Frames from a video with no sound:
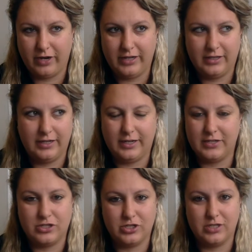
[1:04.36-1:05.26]
right? Like,
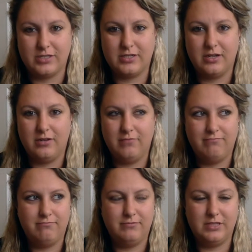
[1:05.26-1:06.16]
it's just
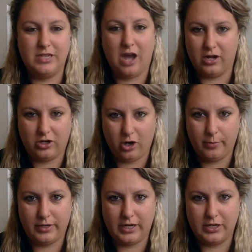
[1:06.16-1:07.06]

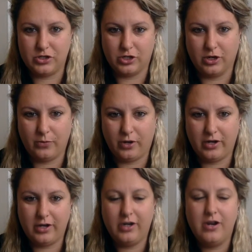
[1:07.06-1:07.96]
non-carbonated sugar
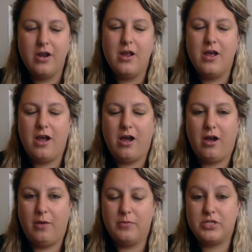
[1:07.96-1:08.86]
water.
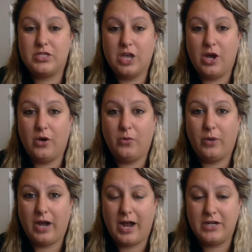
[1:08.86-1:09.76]
So
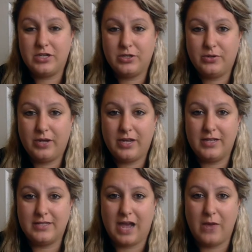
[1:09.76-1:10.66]
what I do
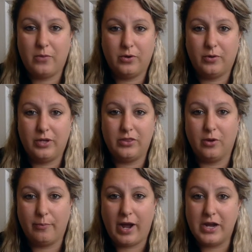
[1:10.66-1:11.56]
is I will
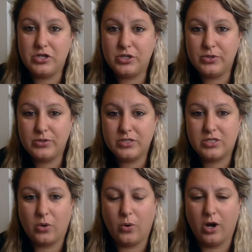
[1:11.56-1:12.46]
either buy juice
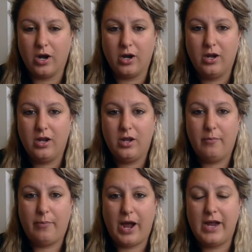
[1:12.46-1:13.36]
or
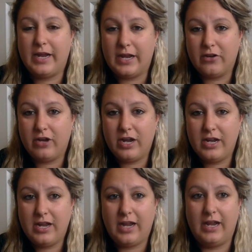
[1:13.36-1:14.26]
buy a
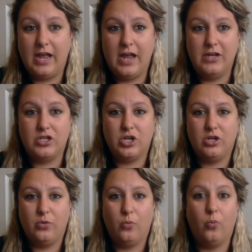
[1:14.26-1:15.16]
Gatorade and
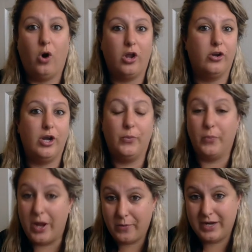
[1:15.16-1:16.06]
water it
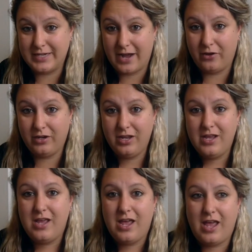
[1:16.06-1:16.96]
way down.
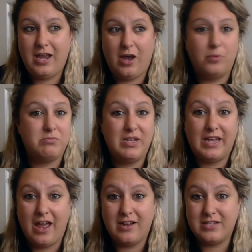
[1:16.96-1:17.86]
It helps me
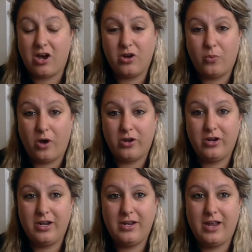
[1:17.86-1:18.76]
get a ton of water
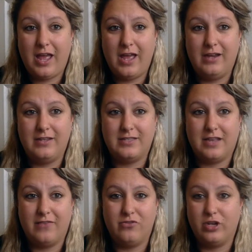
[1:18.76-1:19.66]
in, and instead
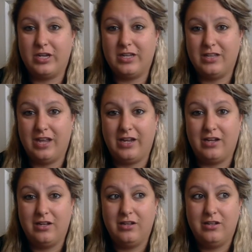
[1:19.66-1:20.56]
of drinking like
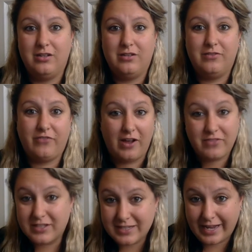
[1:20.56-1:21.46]
5
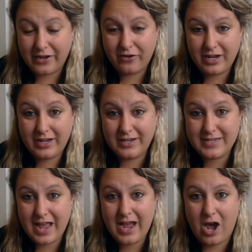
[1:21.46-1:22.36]
things of Gatorade in a
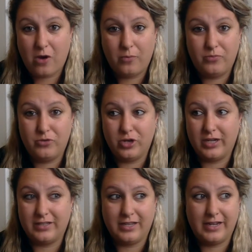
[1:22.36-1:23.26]
day, I'll drink
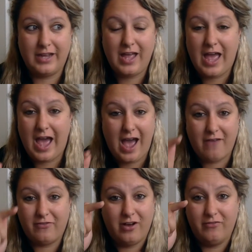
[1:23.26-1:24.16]
like
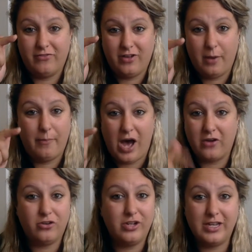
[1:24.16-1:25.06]
half of a
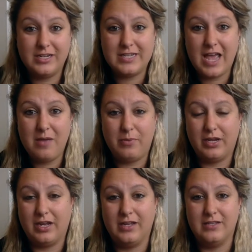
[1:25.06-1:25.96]
bottle in a day
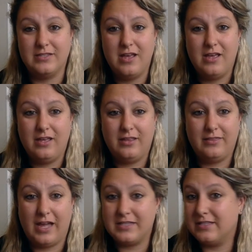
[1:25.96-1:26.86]
because
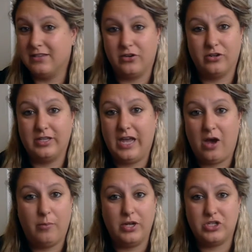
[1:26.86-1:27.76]
that's literally
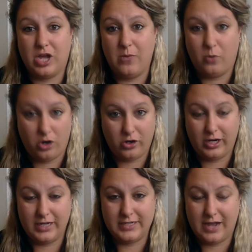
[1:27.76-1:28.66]
how much I'm watering
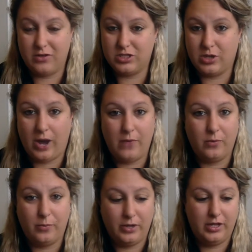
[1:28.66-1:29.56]
it down. So I
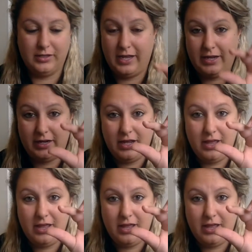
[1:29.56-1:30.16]
will put like